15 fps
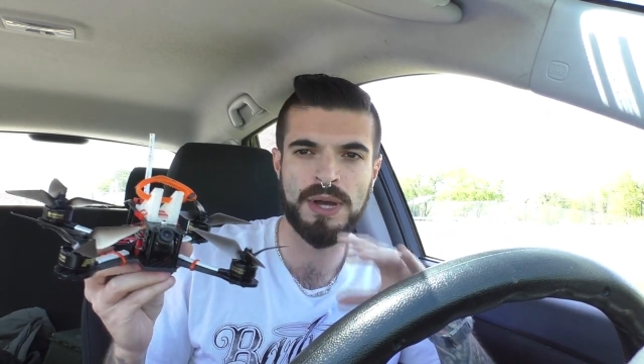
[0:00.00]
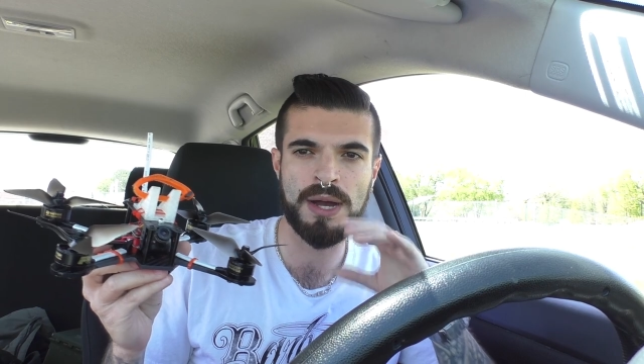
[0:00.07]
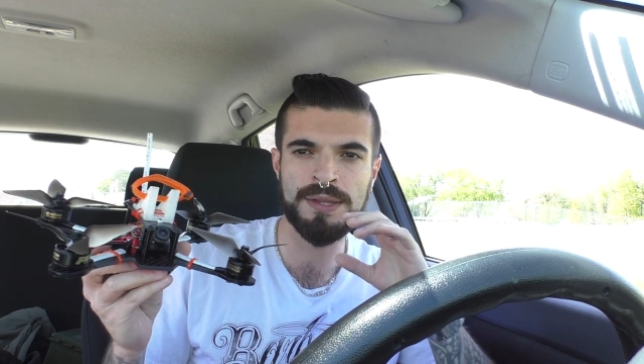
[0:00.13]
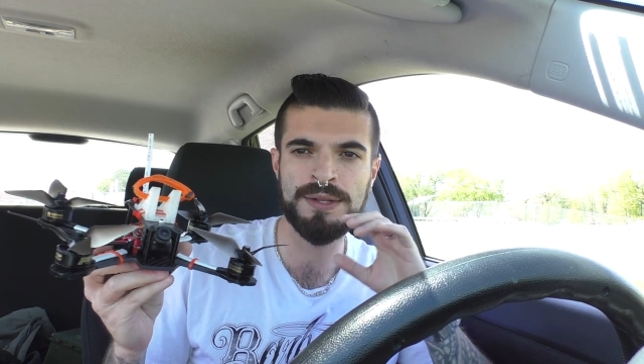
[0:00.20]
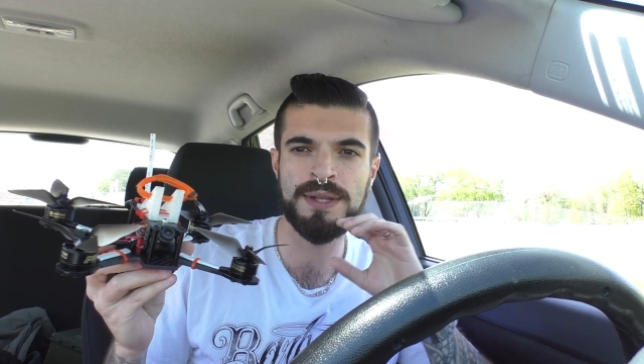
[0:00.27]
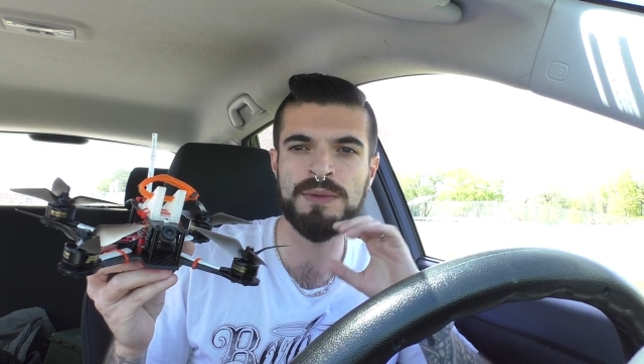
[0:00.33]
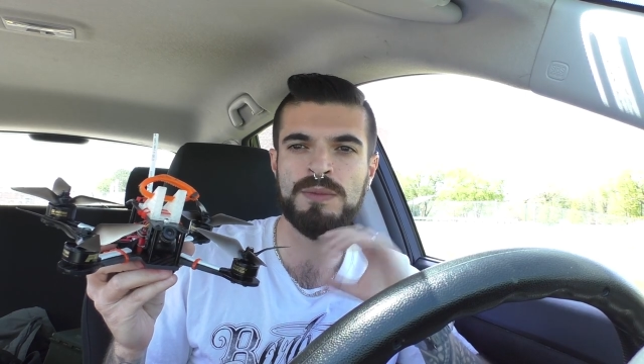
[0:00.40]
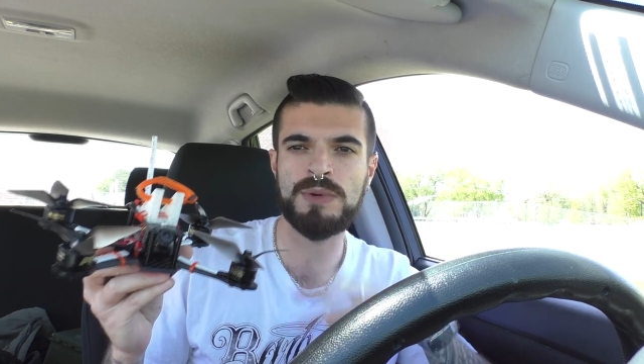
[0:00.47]

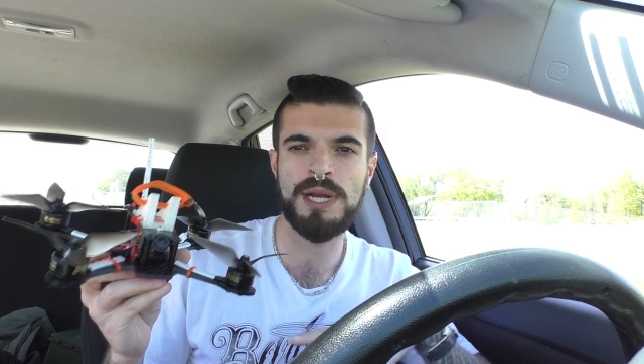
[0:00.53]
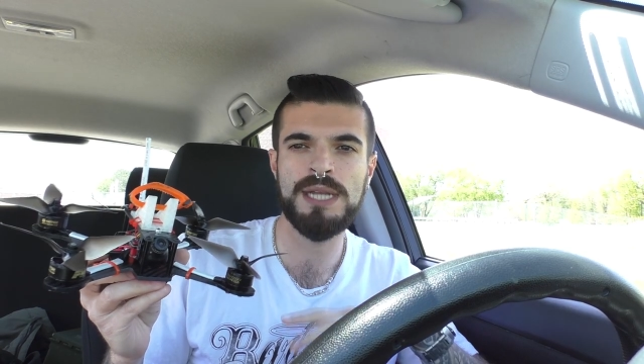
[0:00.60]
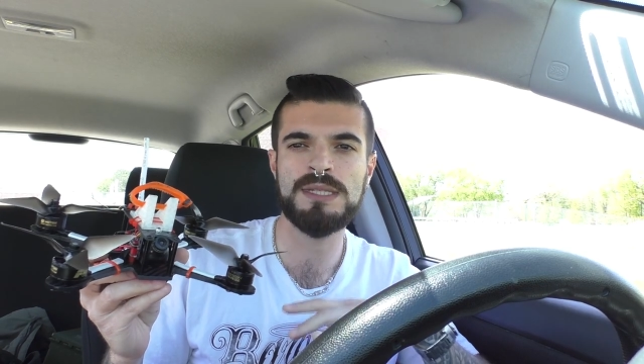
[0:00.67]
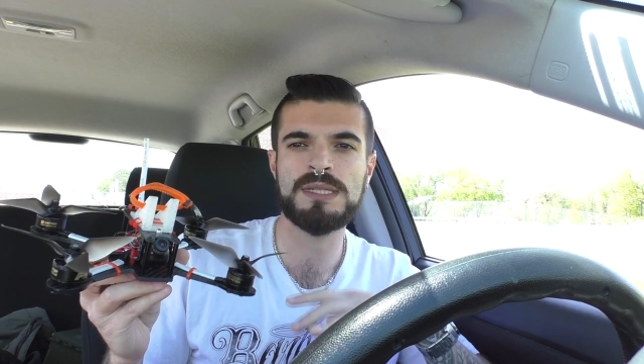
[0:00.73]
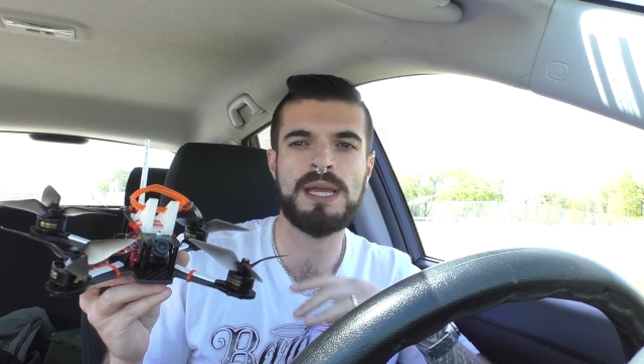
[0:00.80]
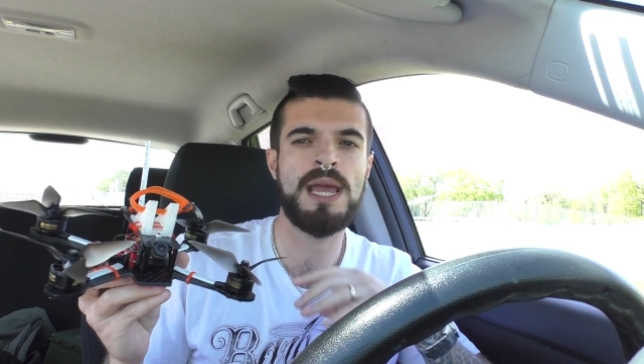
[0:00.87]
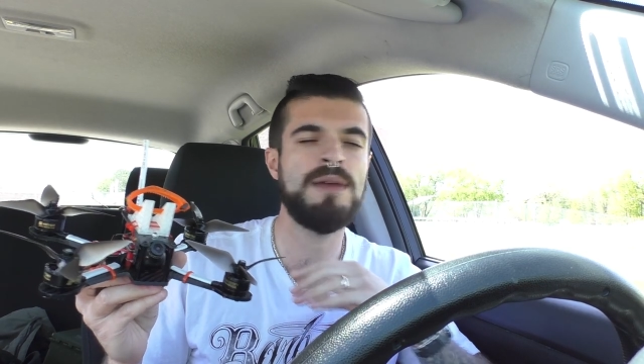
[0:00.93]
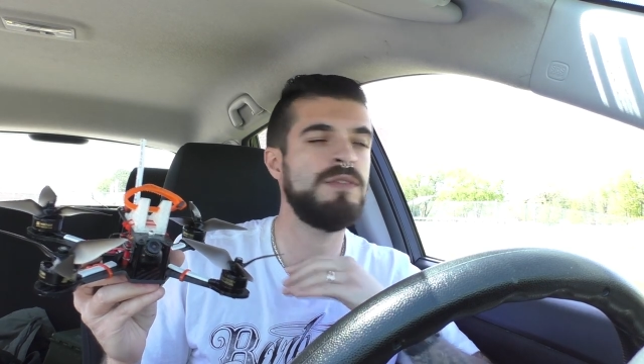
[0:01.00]
Other than
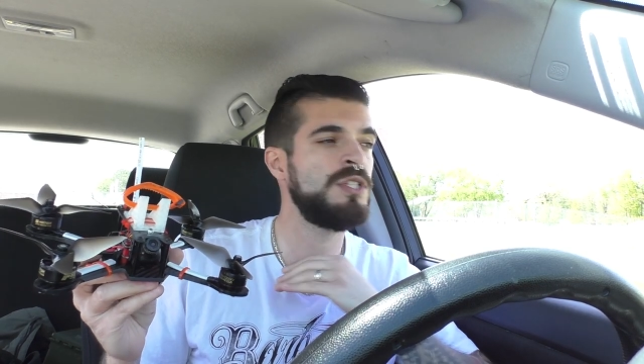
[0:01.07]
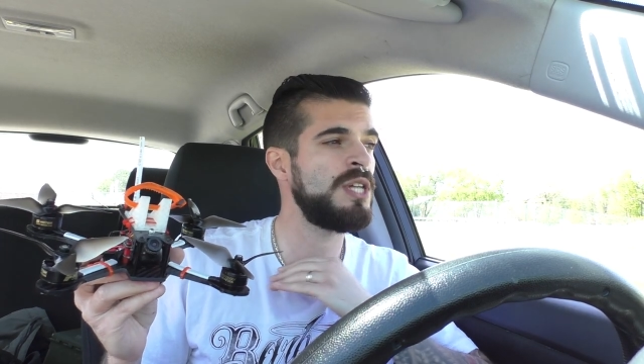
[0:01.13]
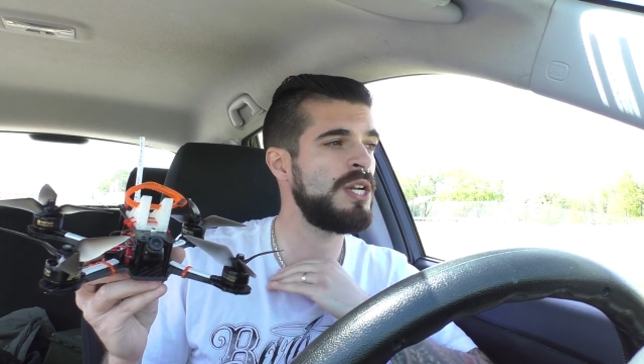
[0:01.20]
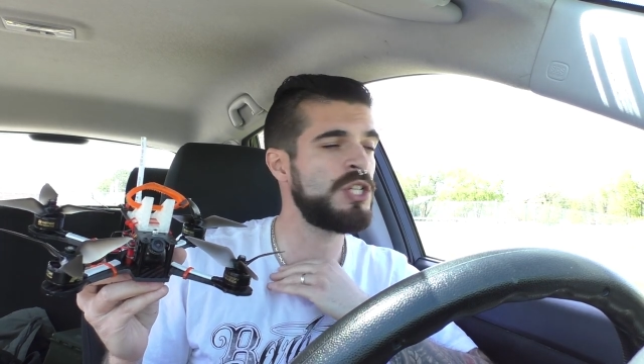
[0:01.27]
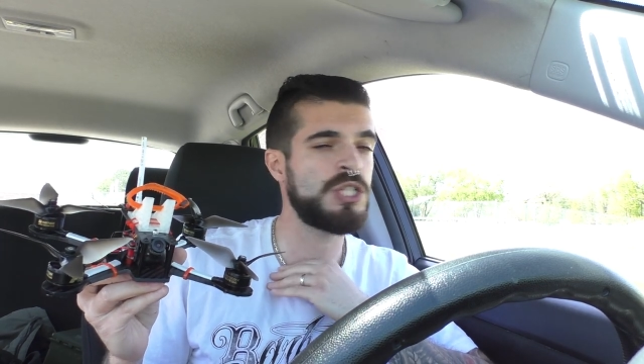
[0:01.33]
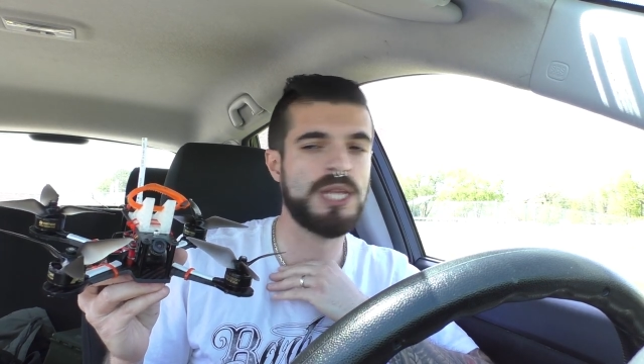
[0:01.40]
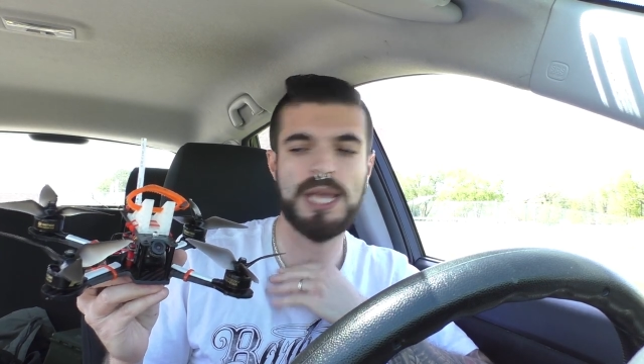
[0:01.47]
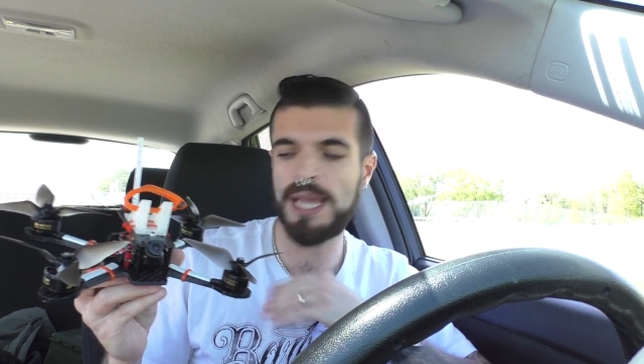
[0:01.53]
rates, I haven't
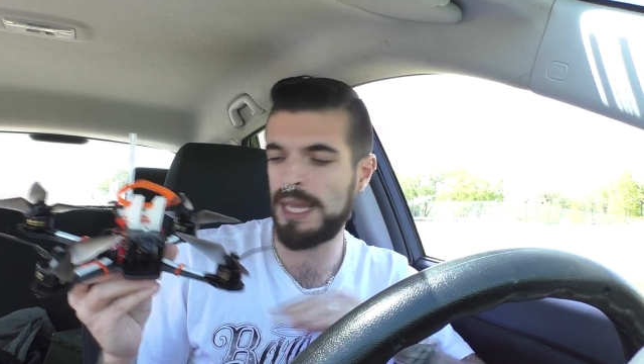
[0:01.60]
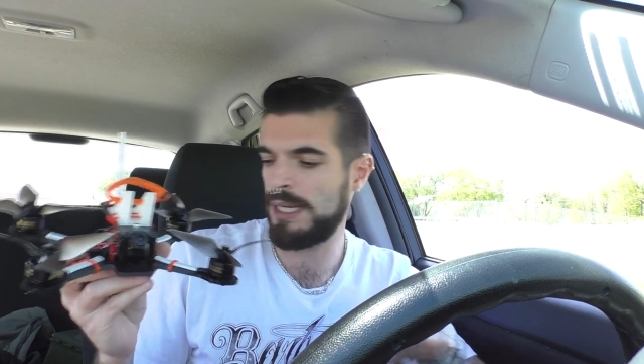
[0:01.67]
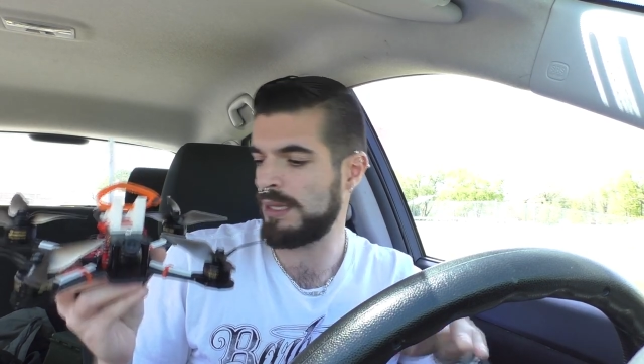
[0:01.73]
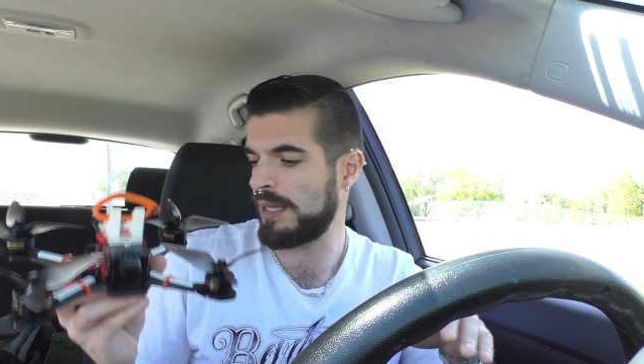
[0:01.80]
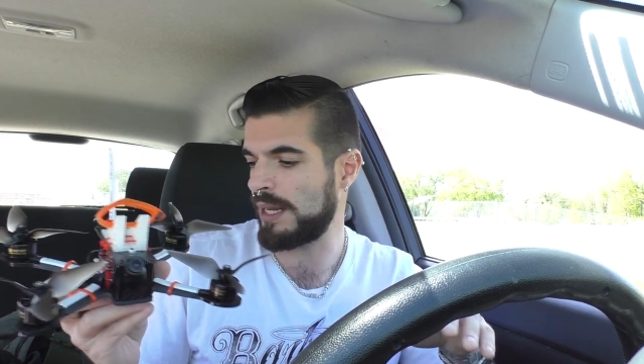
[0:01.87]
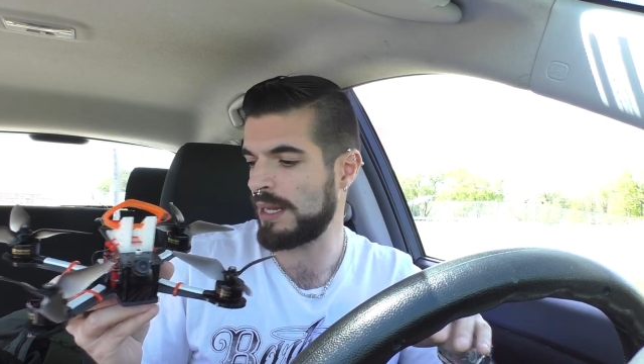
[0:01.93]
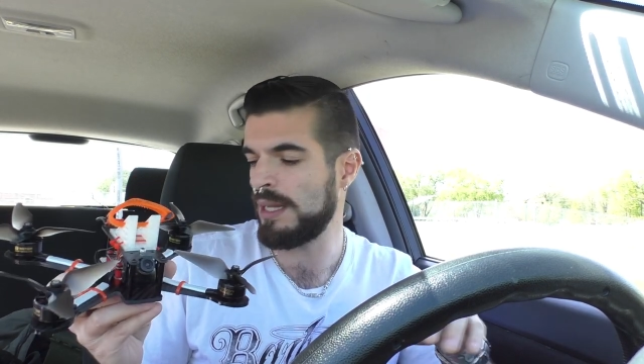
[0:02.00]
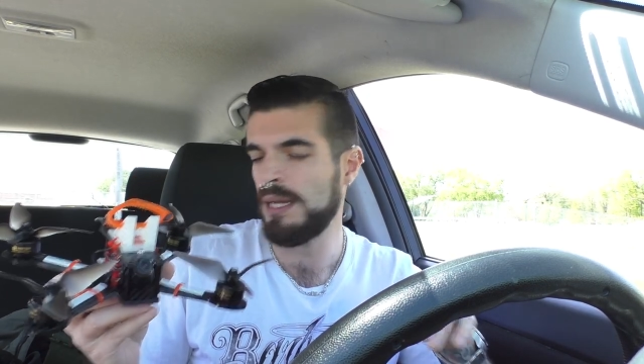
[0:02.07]
touched
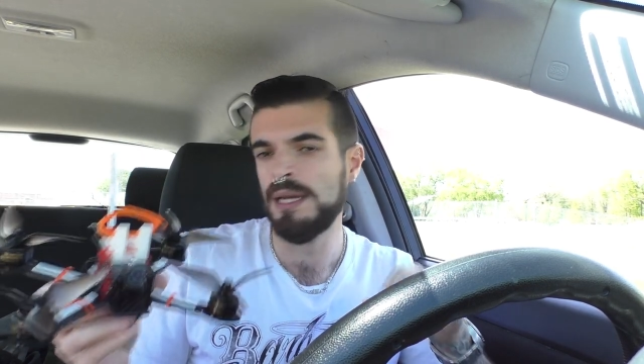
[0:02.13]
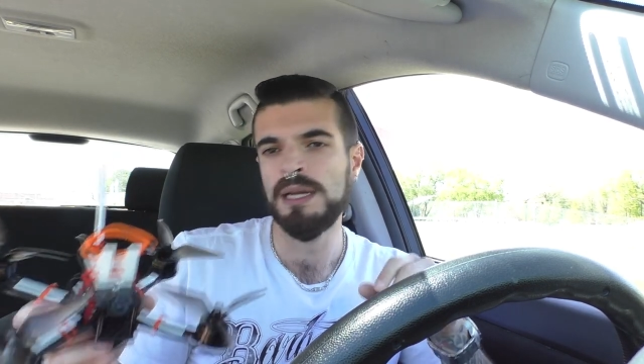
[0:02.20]
anything.